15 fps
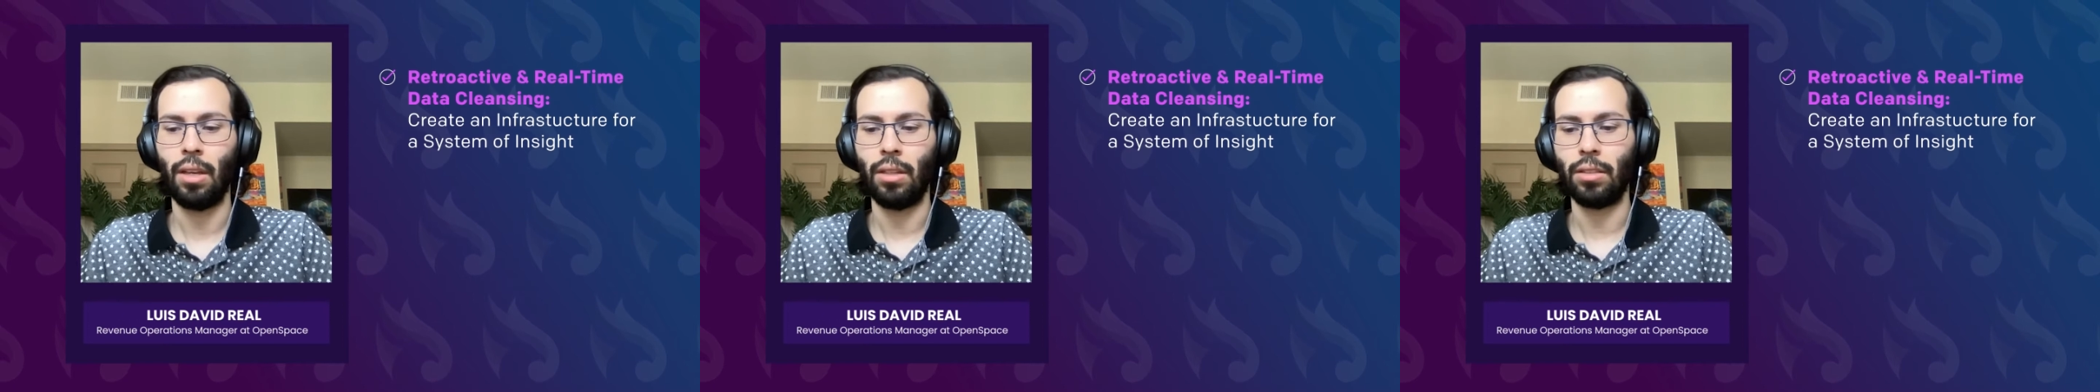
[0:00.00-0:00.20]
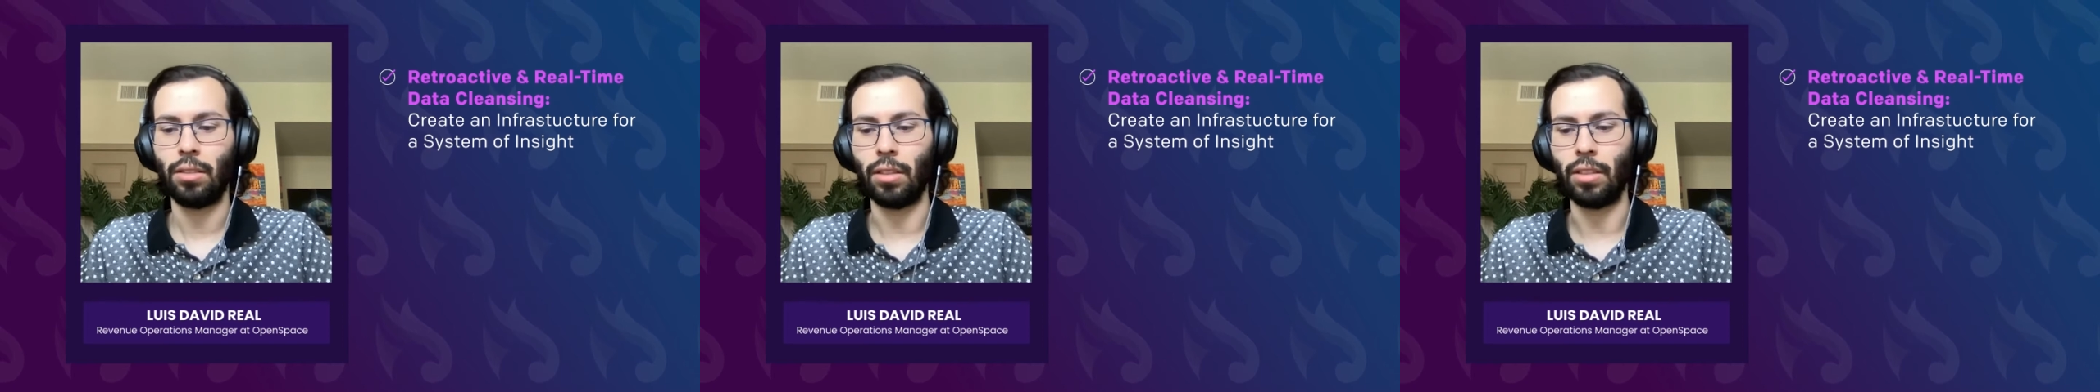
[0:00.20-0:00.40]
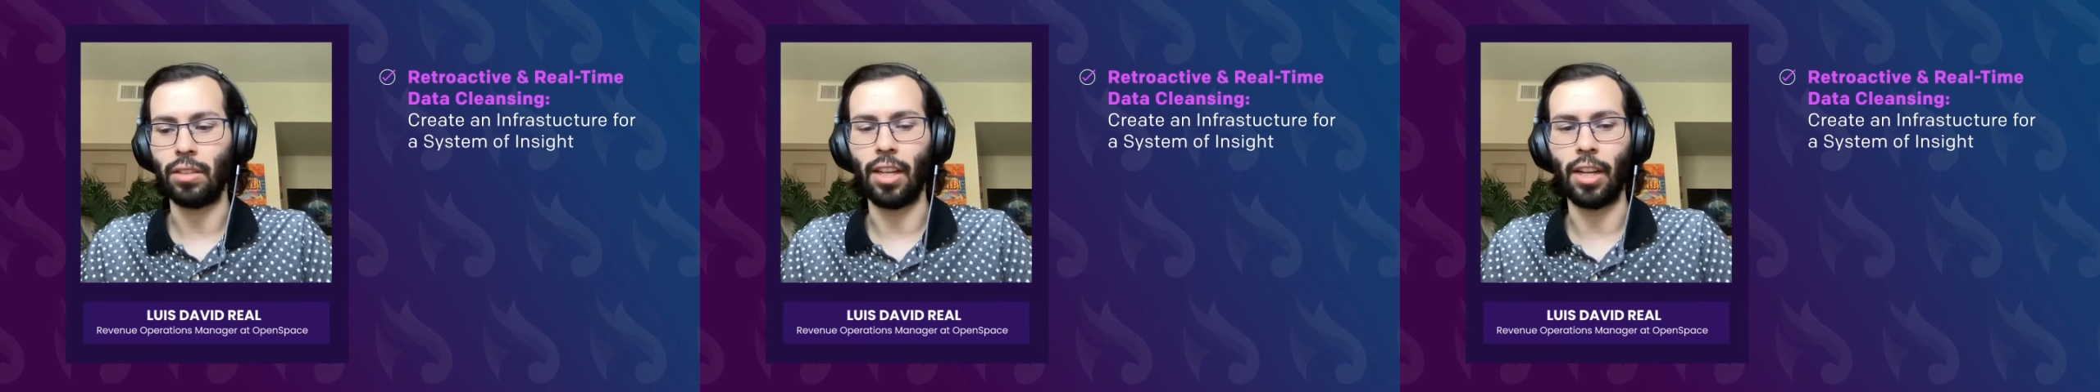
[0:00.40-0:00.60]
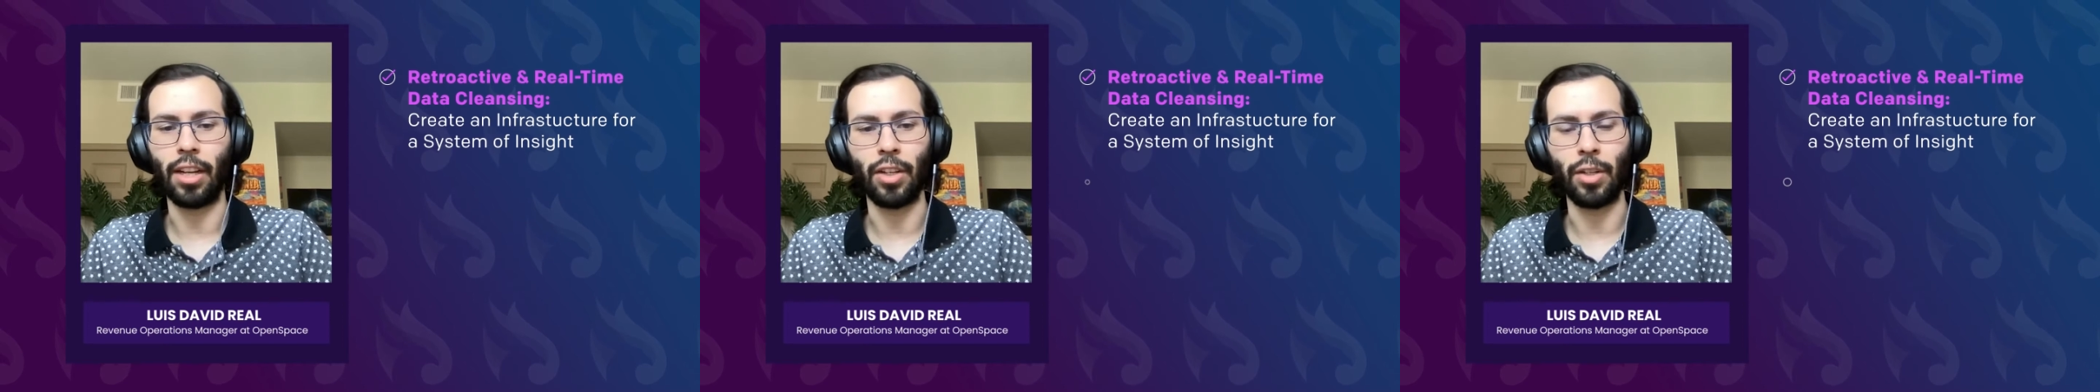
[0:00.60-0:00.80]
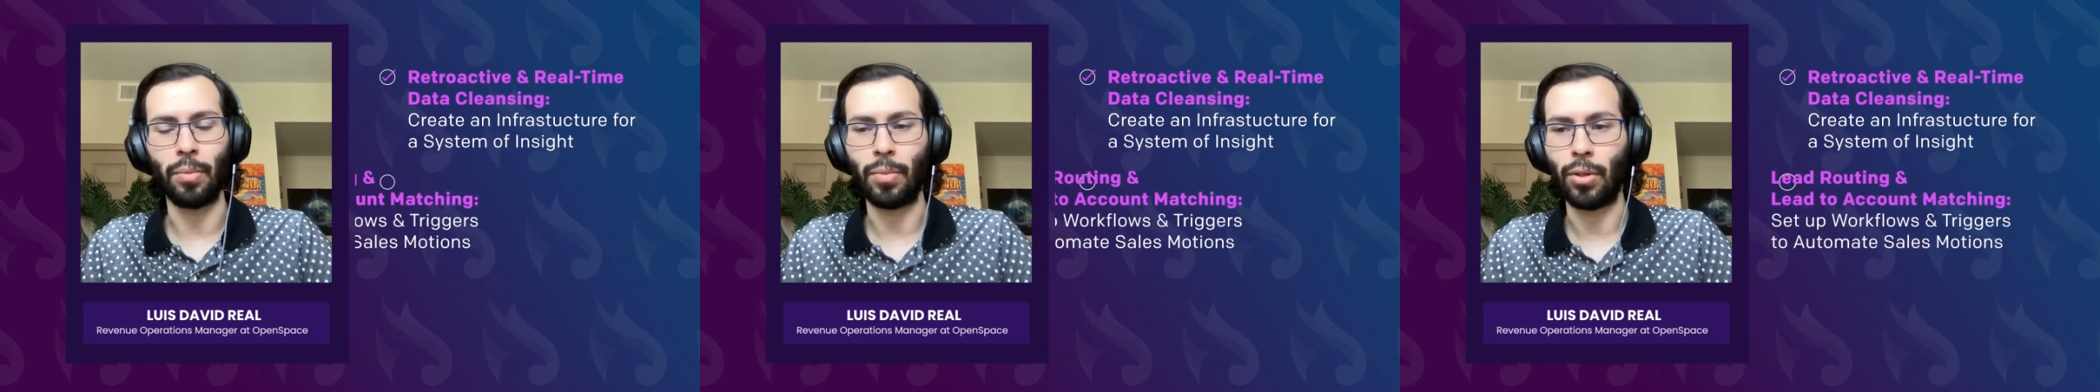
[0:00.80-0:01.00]
So the
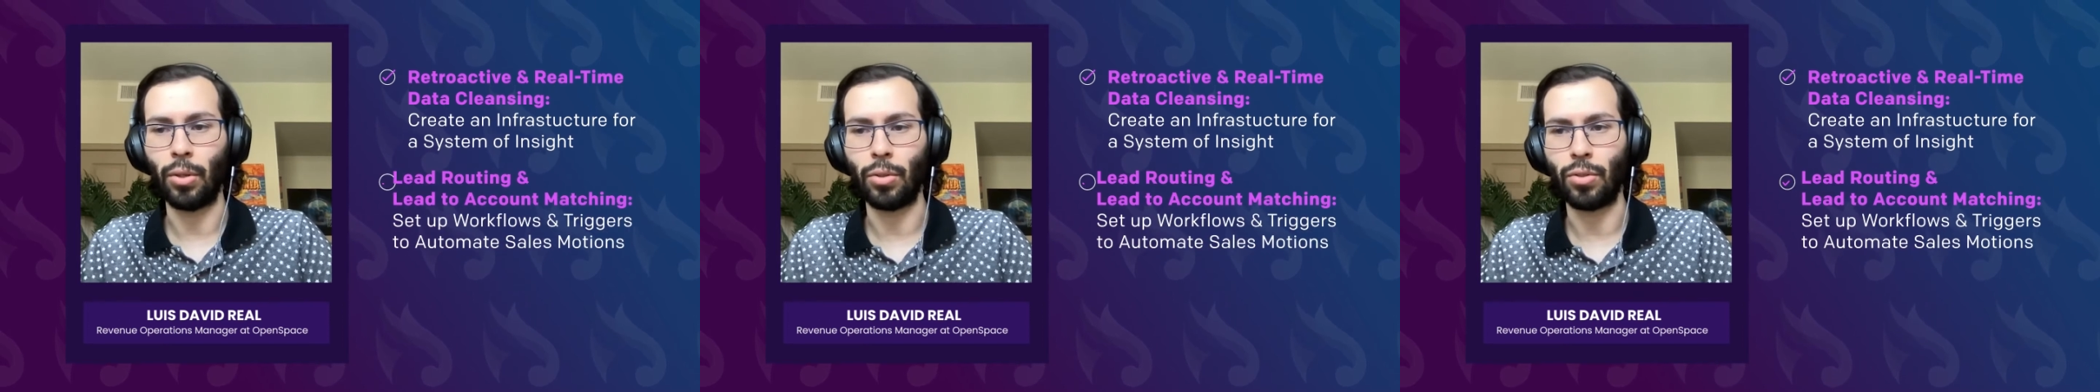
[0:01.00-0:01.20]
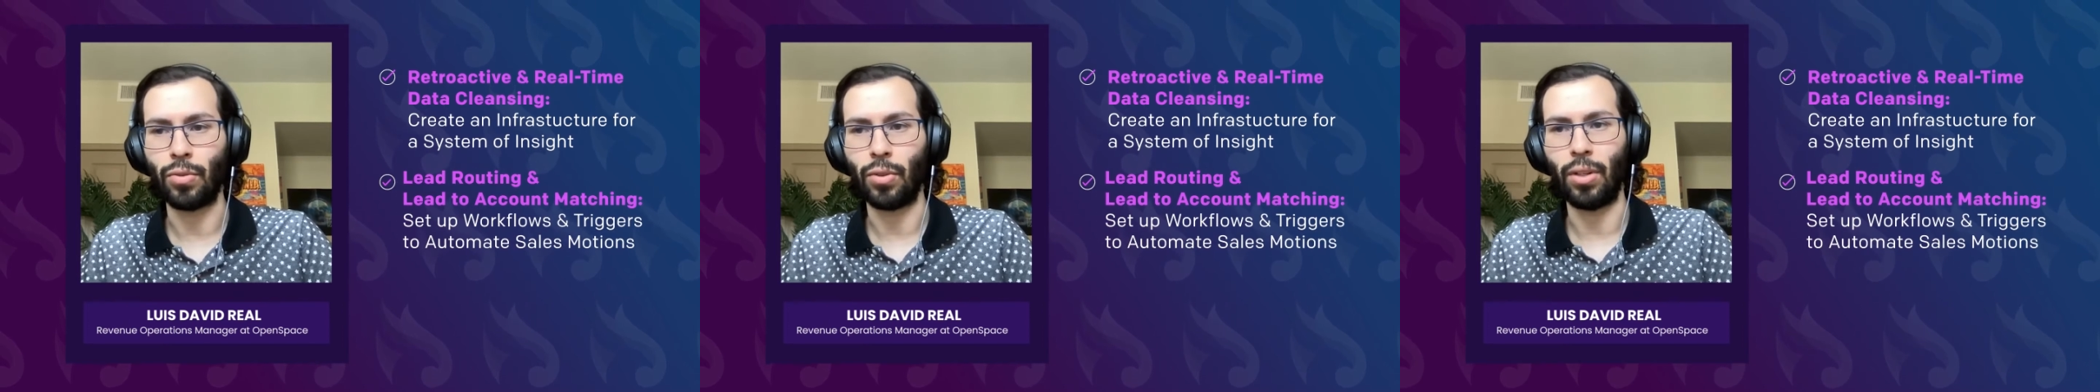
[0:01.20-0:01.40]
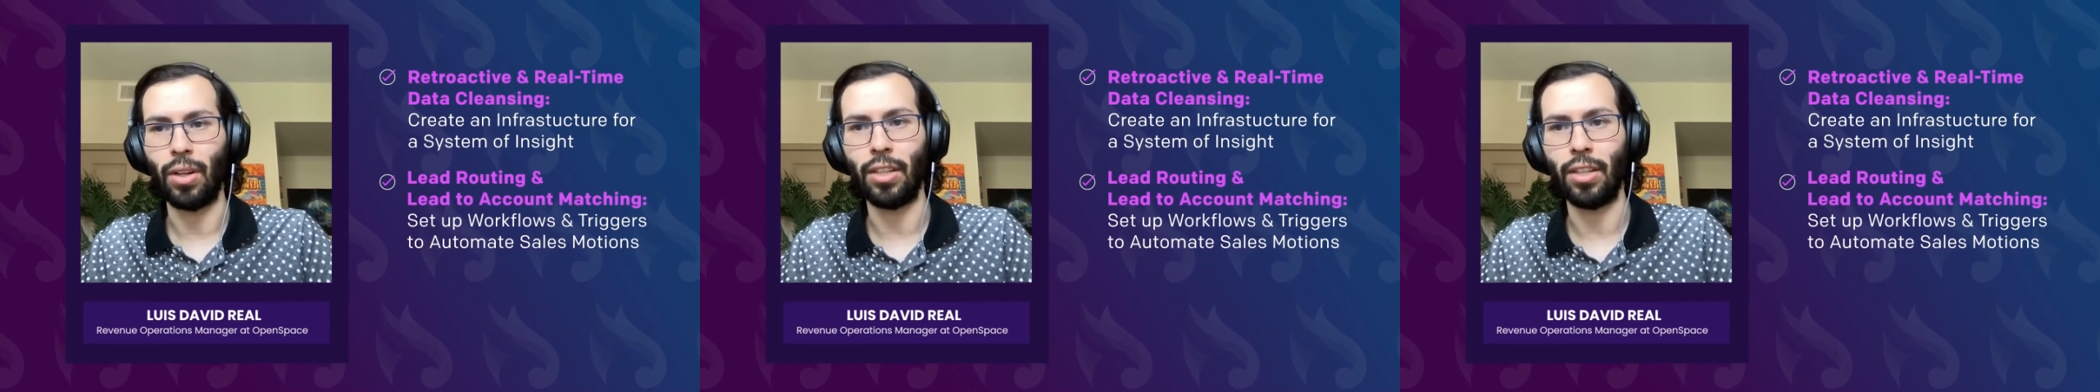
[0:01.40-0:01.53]
second approach for